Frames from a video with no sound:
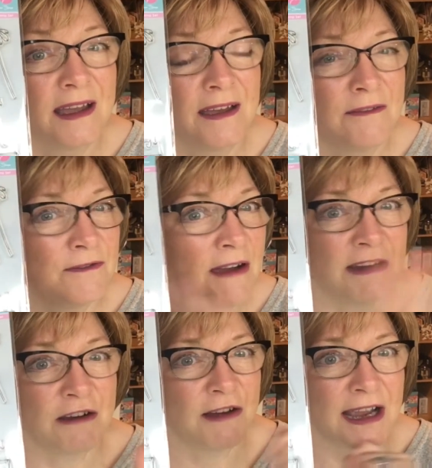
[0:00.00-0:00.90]
Very
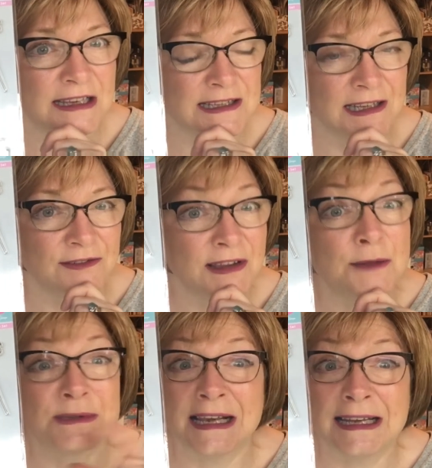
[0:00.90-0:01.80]
creative, and there
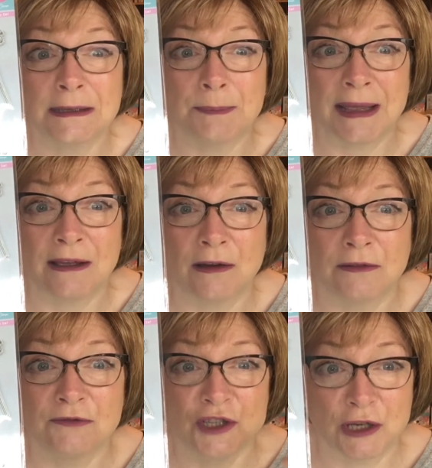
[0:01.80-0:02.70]
was a little bit
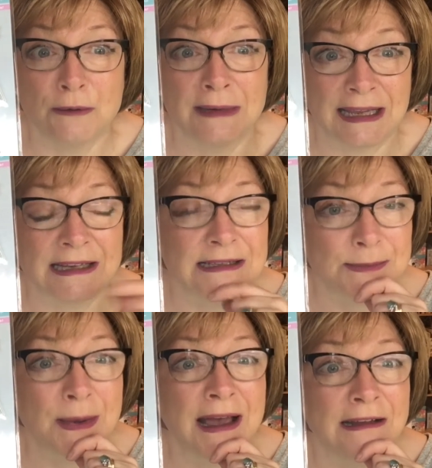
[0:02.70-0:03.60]
of Julie as
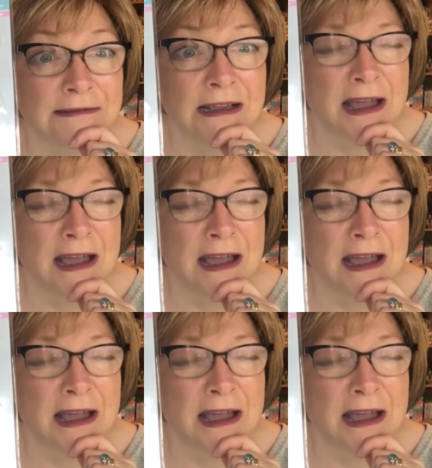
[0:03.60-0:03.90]
well.